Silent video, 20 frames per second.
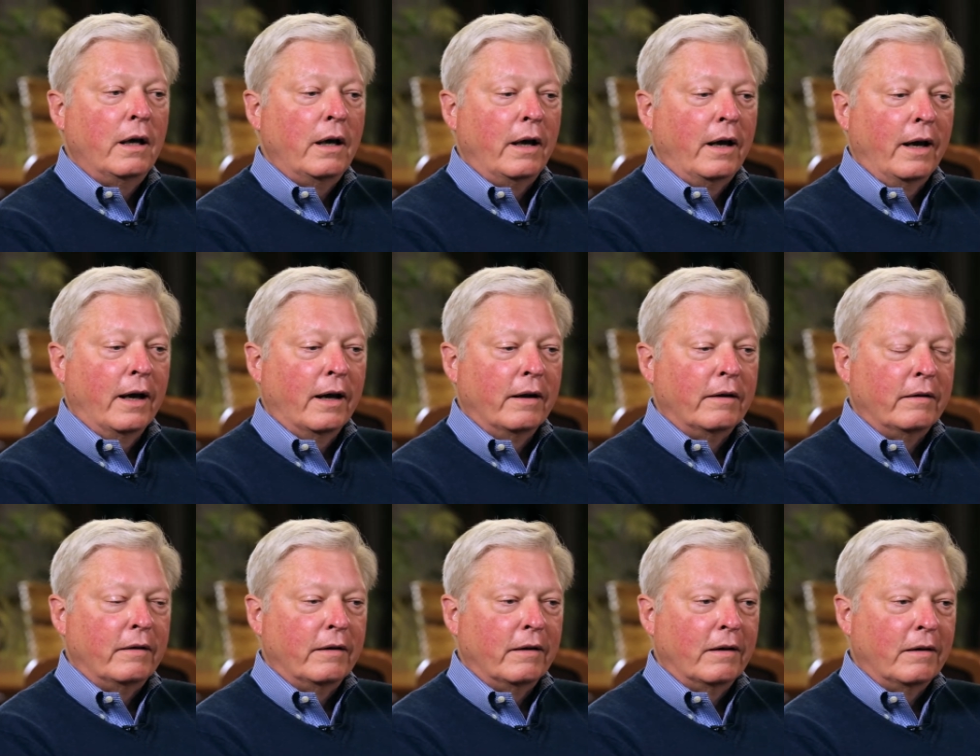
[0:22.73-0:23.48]

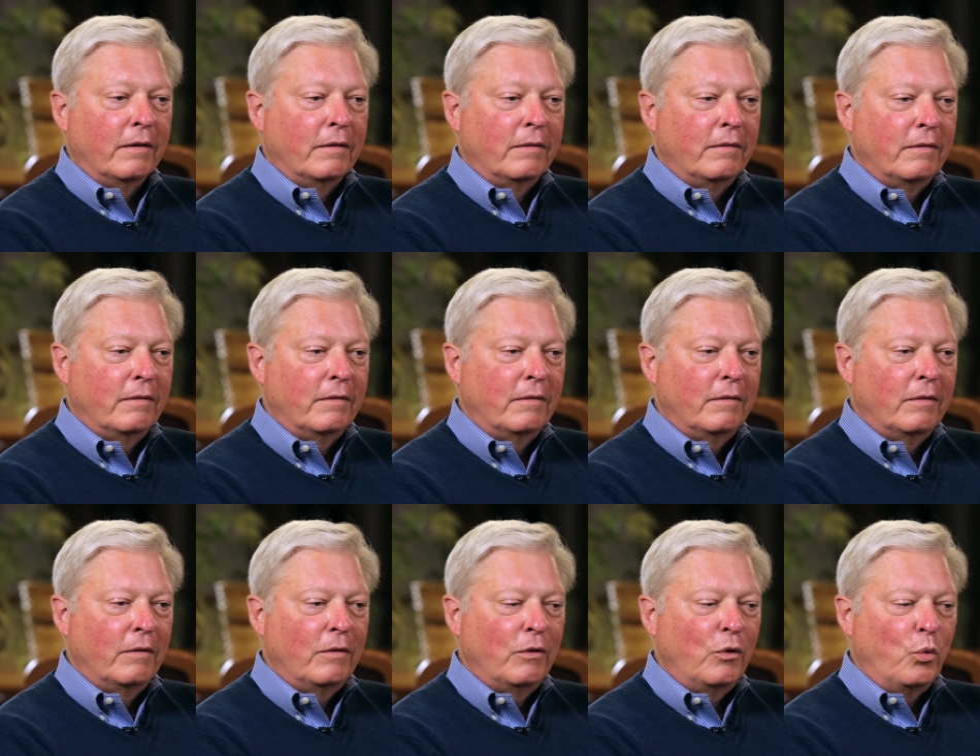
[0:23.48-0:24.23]
And uh,
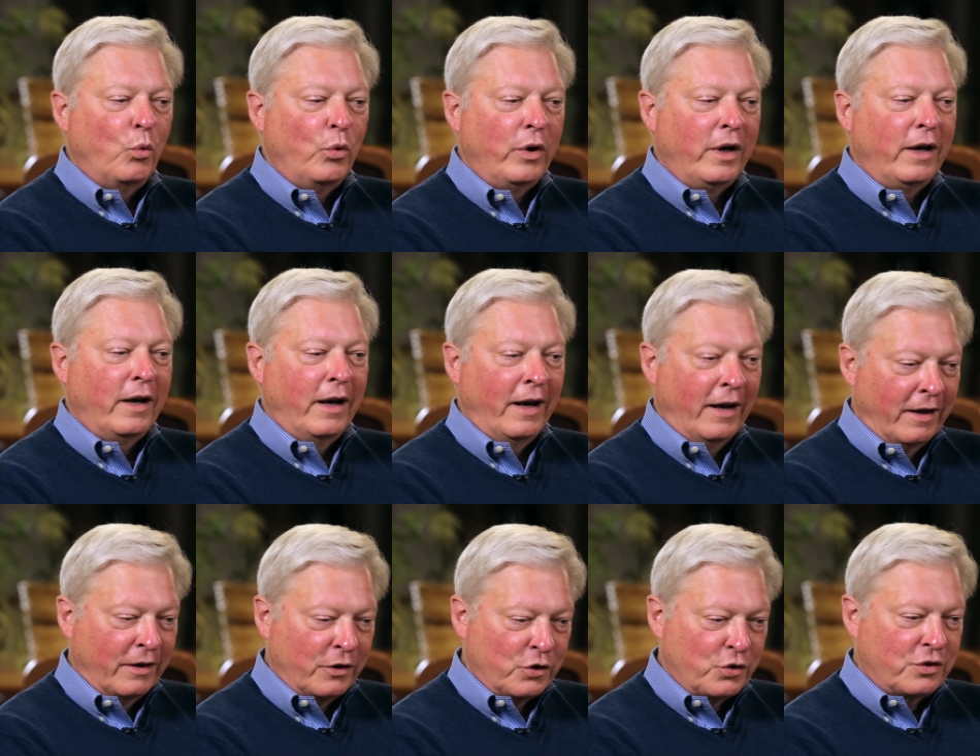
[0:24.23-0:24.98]
we,
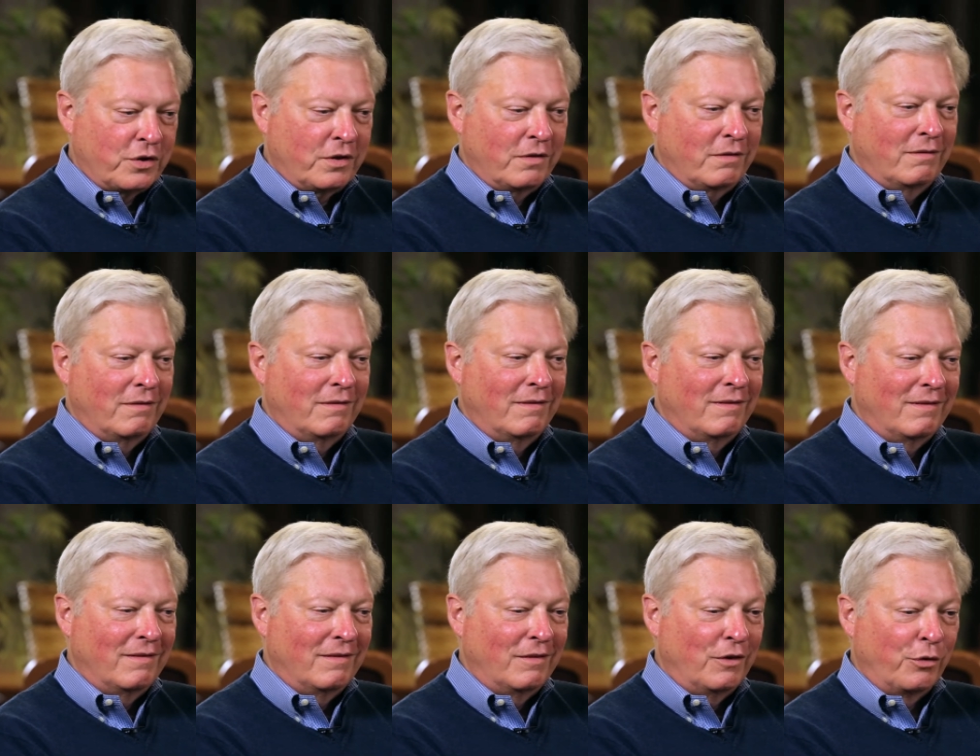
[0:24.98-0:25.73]
as
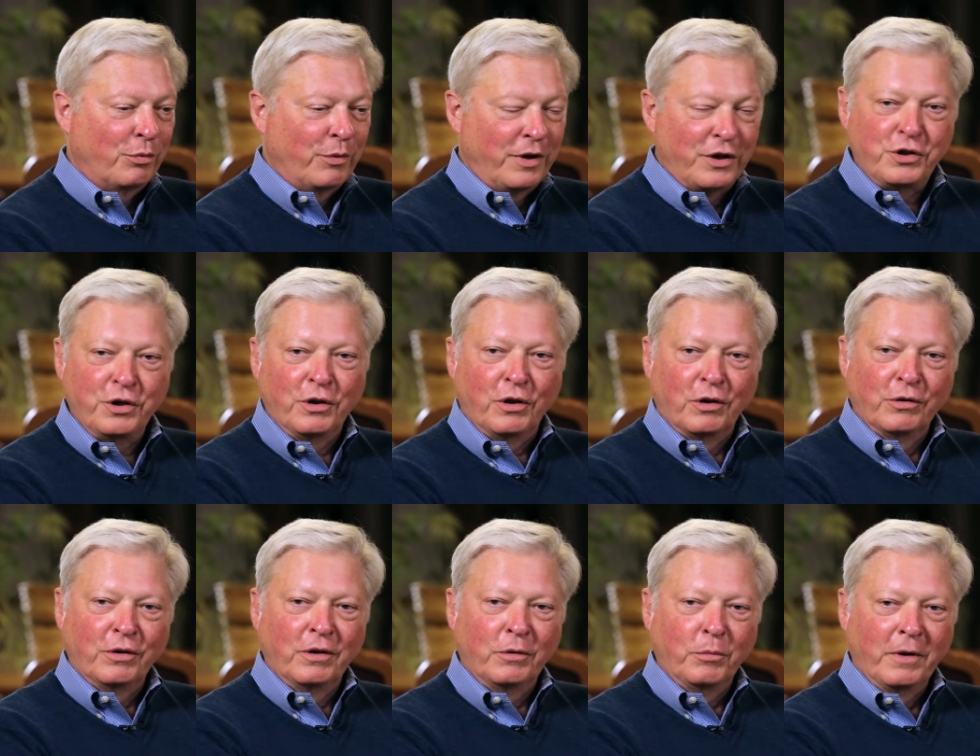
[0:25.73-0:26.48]
the three
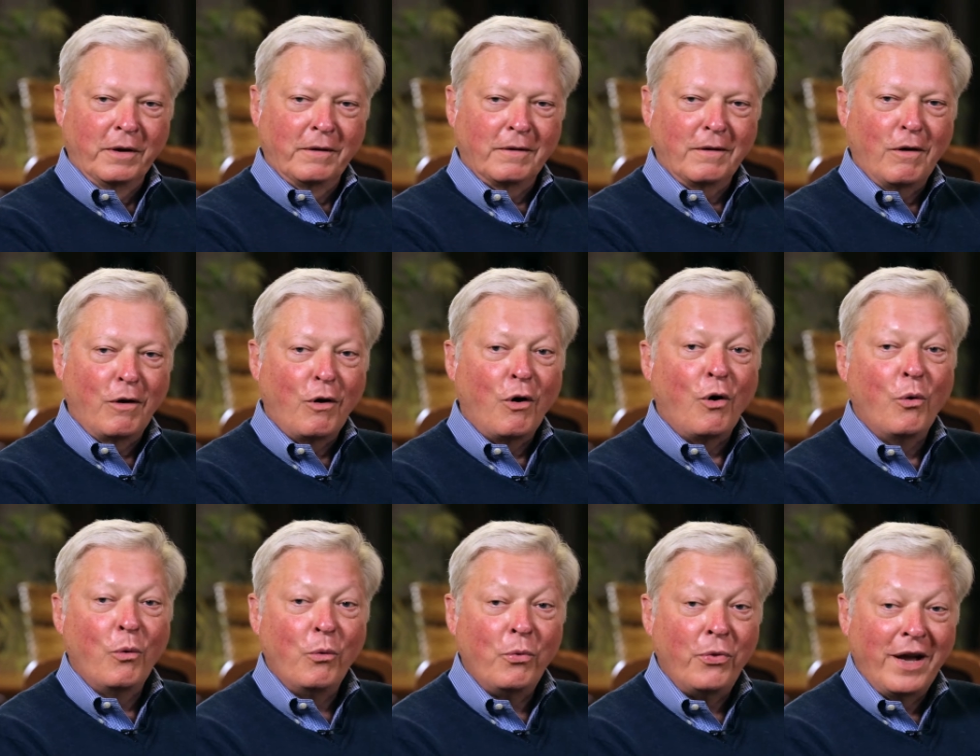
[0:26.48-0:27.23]
children, went,
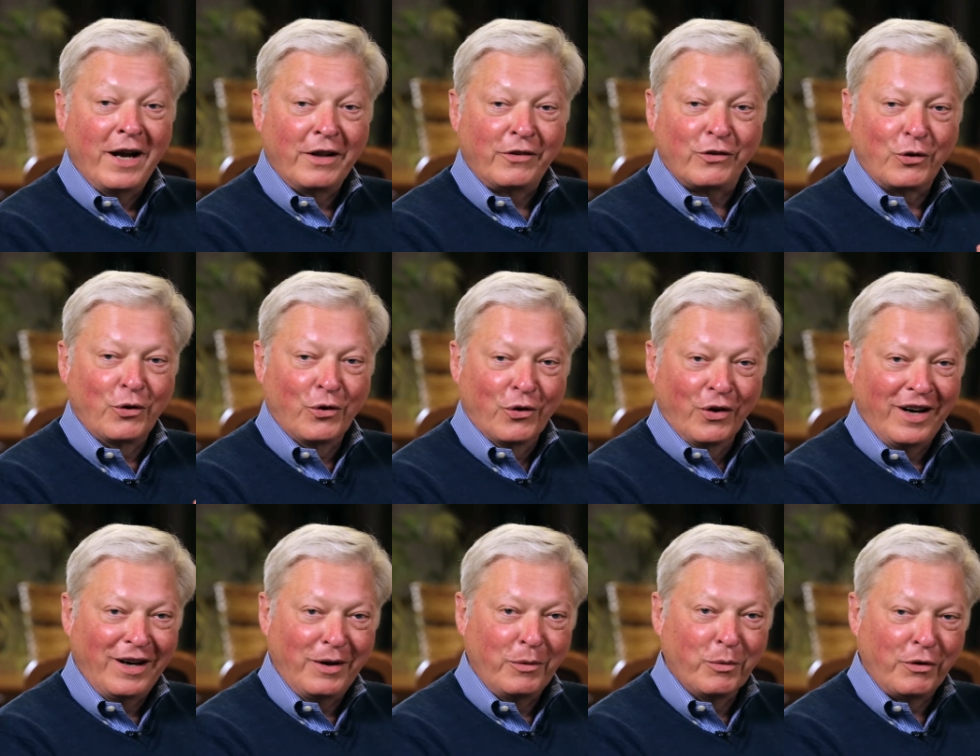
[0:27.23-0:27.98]
oh, that's great.